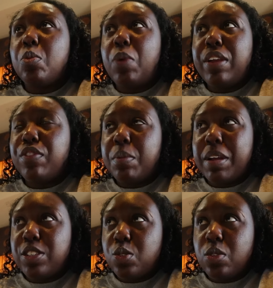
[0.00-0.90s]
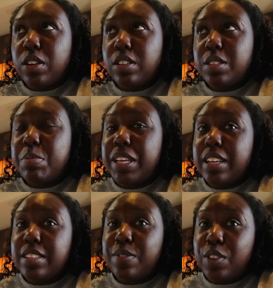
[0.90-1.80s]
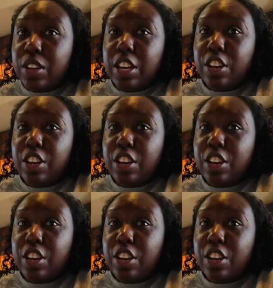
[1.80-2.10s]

wait for my scores. Because if you didn't